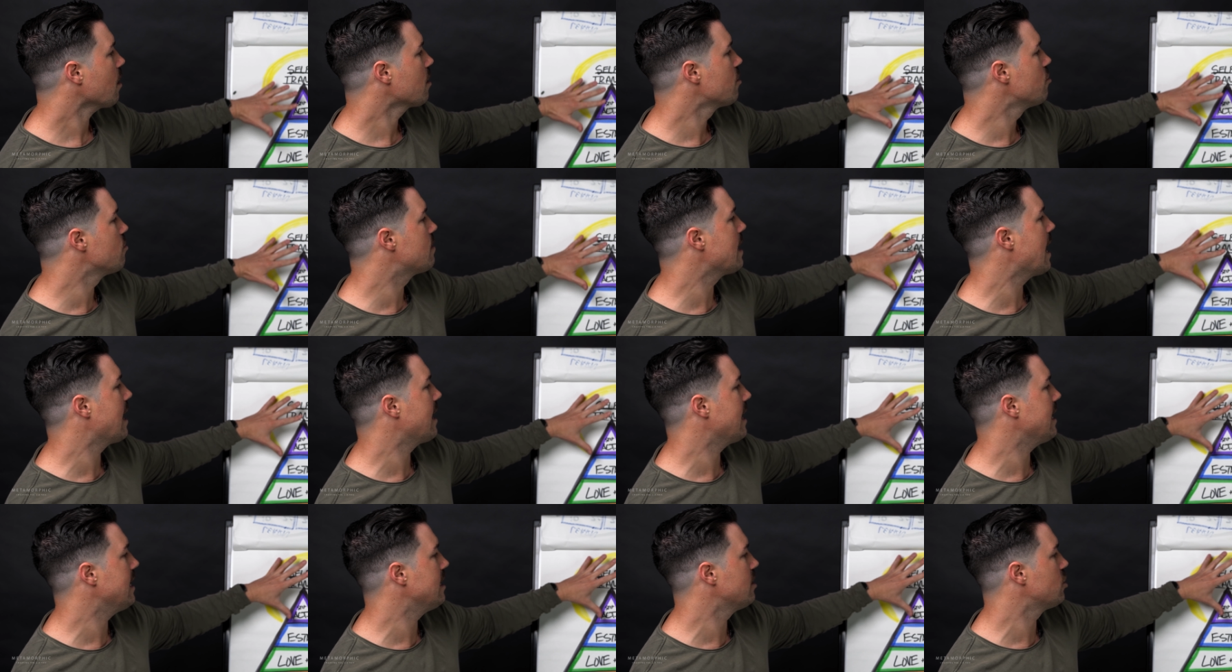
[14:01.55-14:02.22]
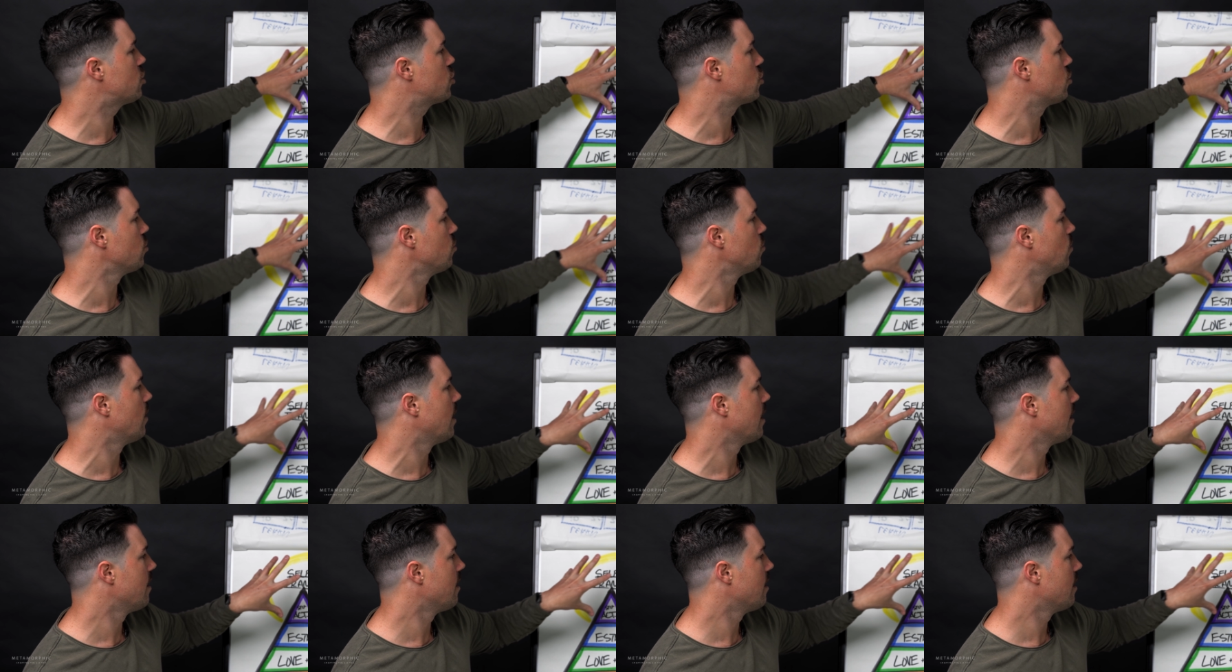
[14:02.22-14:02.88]
You get
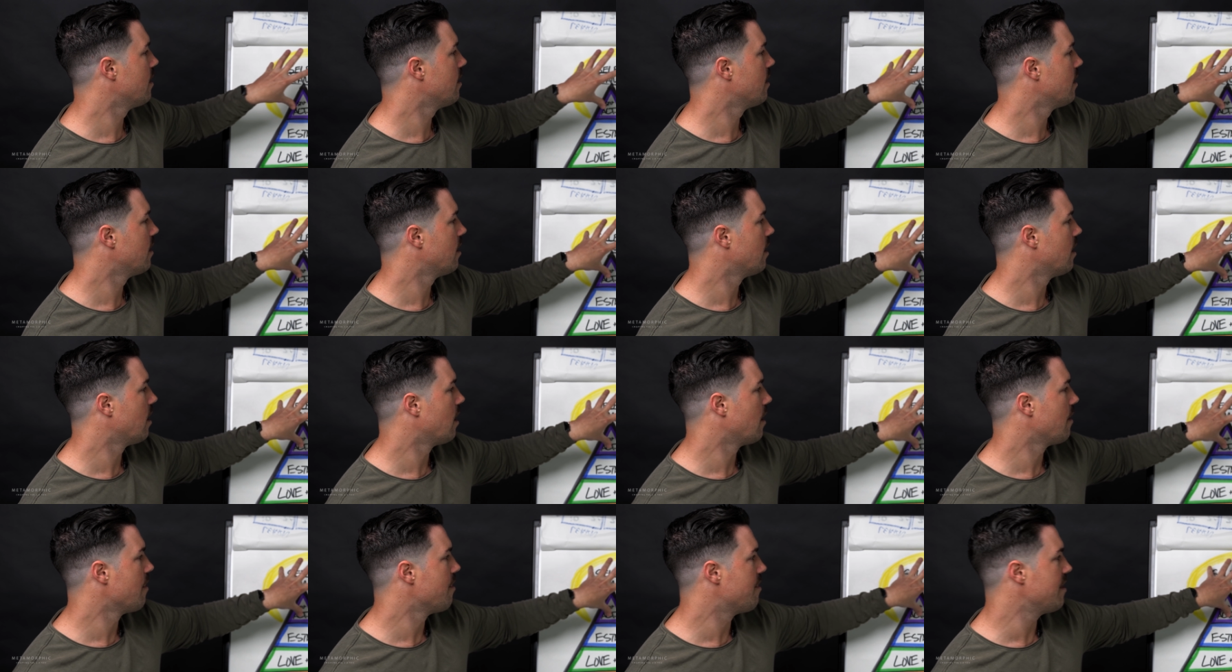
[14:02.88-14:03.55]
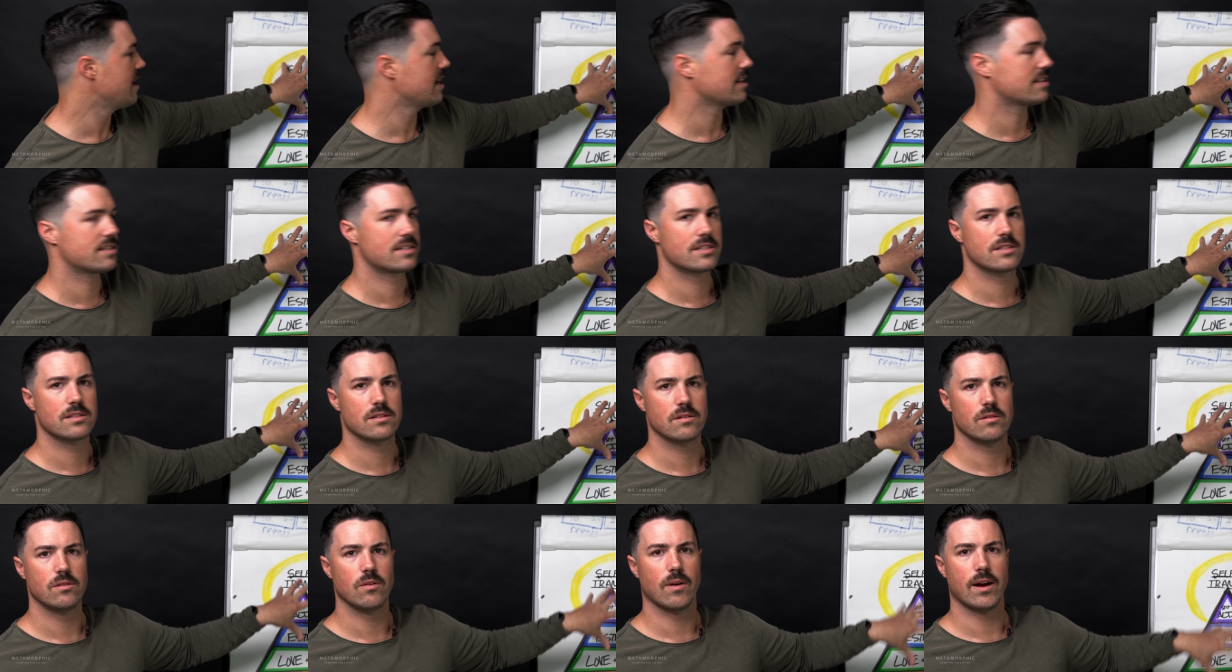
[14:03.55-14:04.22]
into
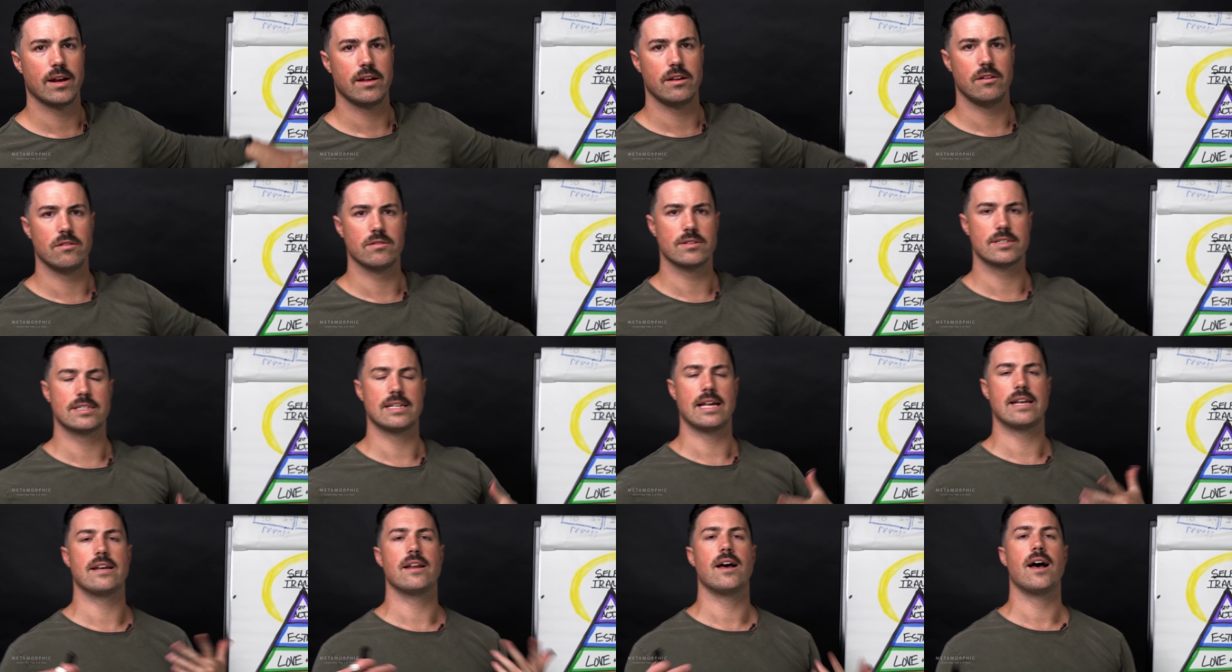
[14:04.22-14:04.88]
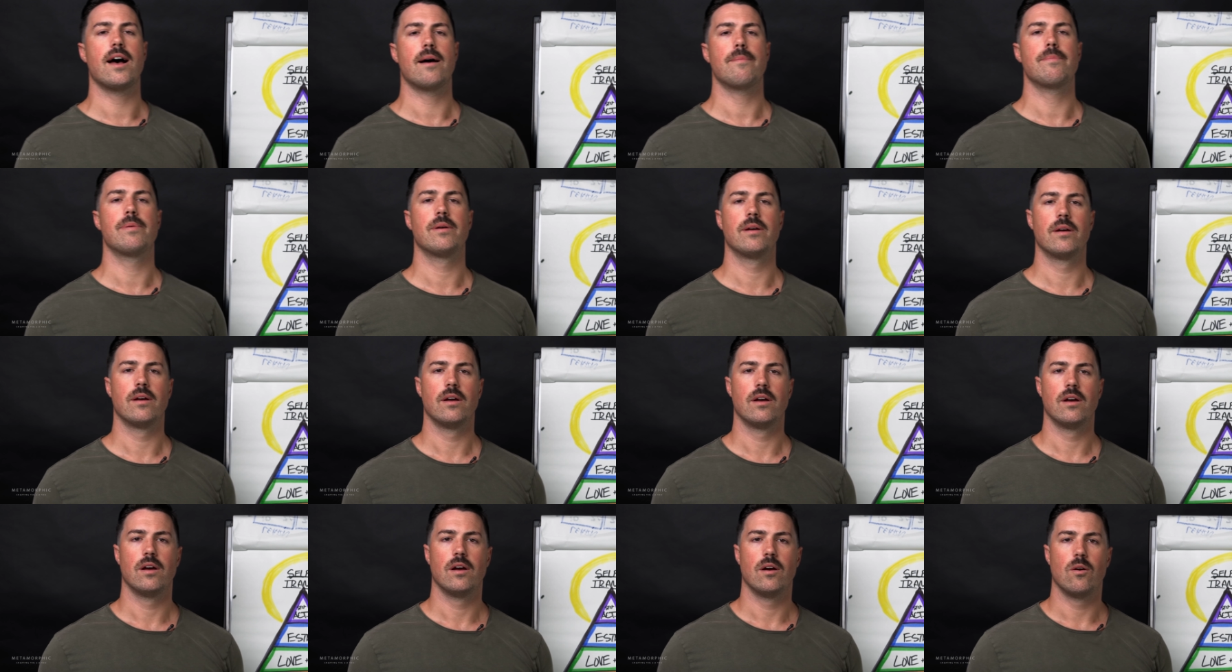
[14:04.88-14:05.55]
this, right? You ascend up,
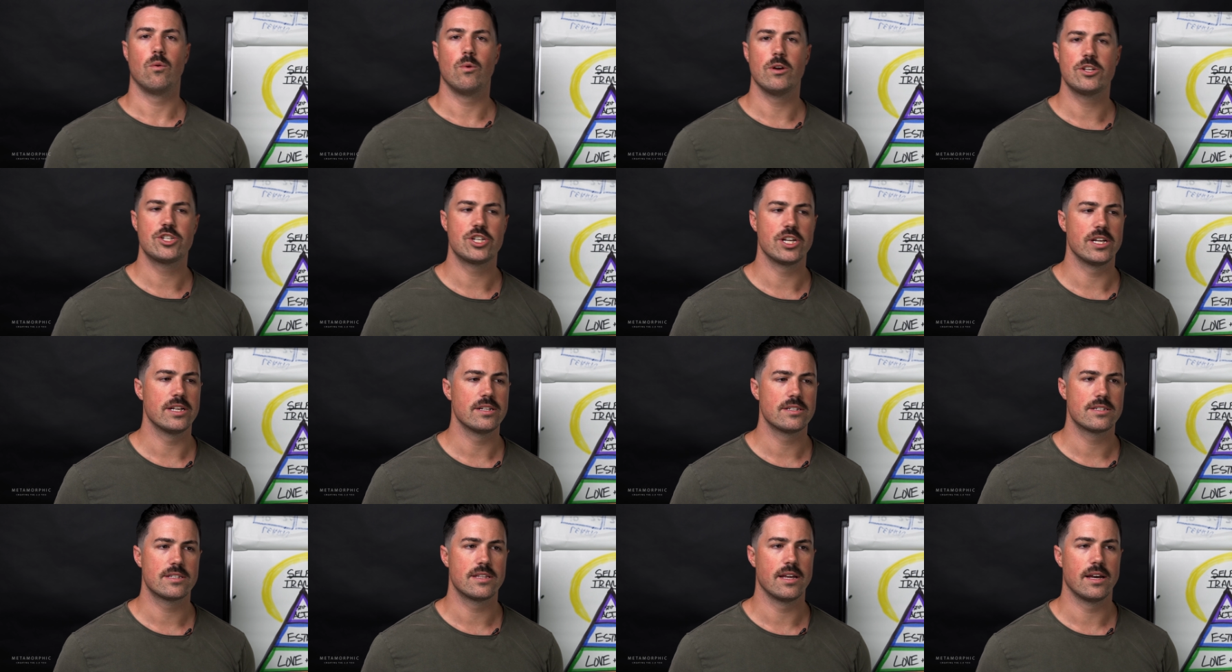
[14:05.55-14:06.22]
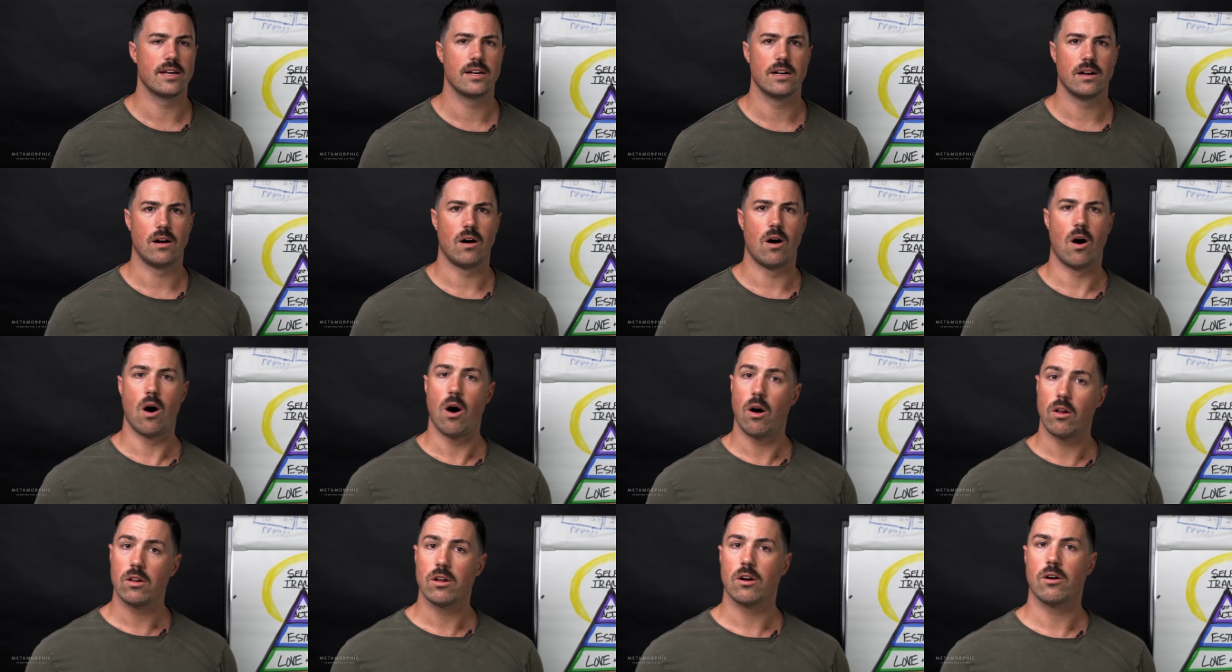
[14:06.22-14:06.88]
which is that
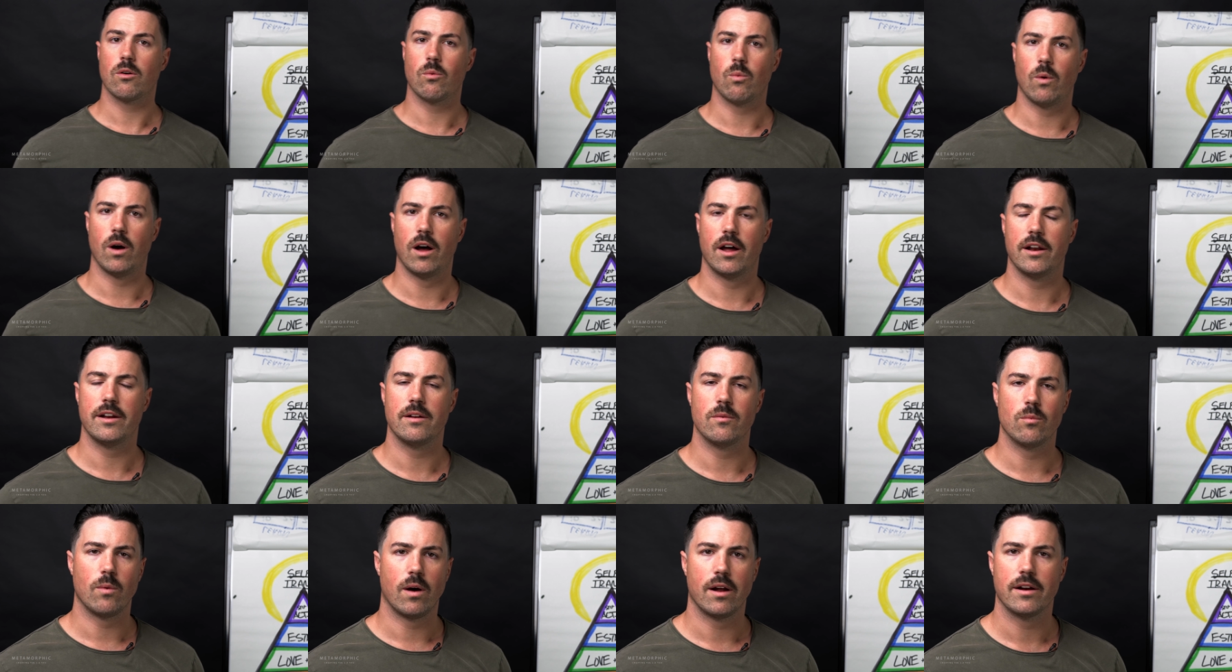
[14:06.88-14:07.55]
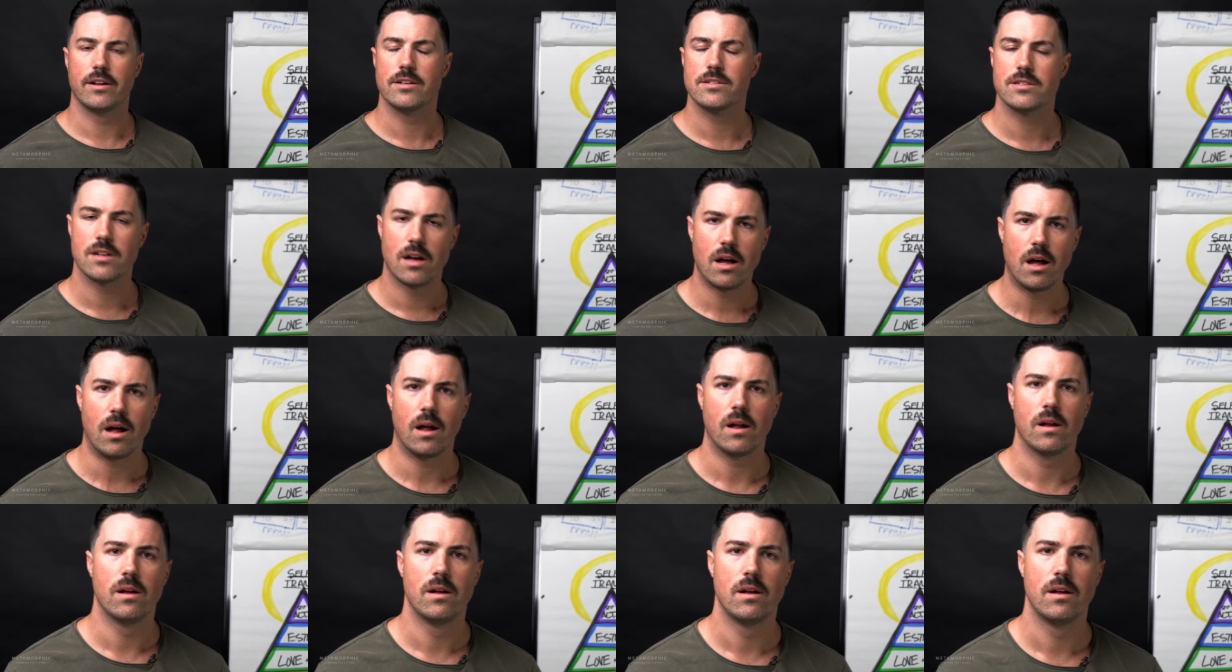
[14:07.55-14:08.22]
all are one and one is
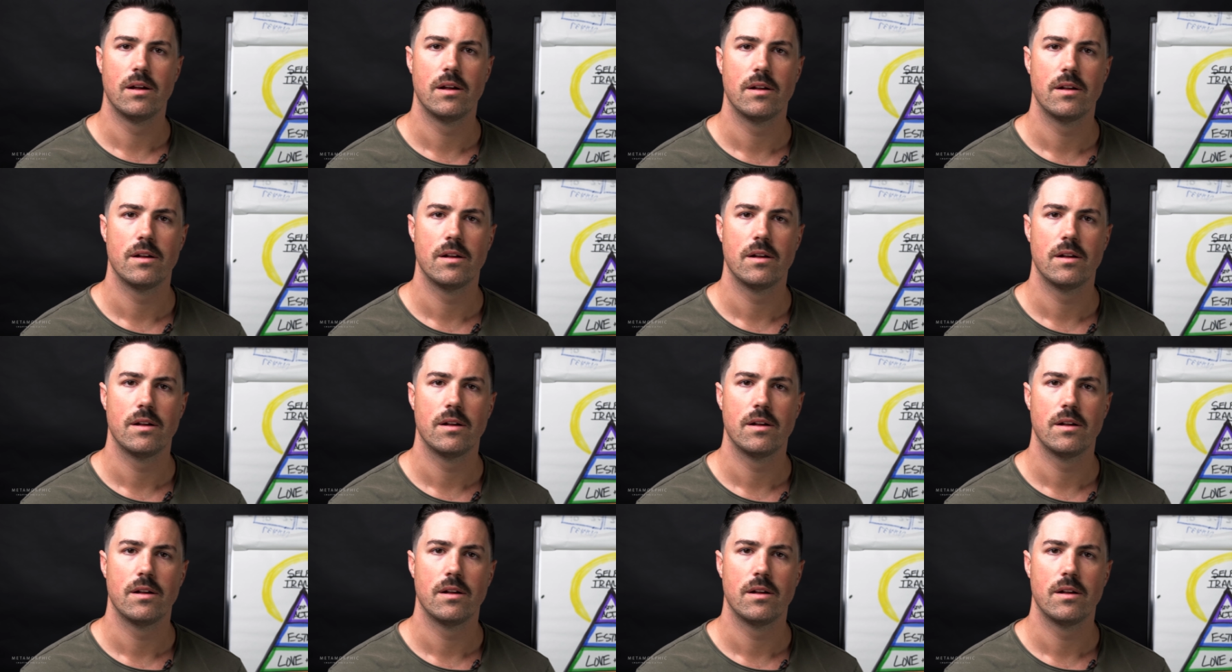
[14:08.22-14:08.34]
all.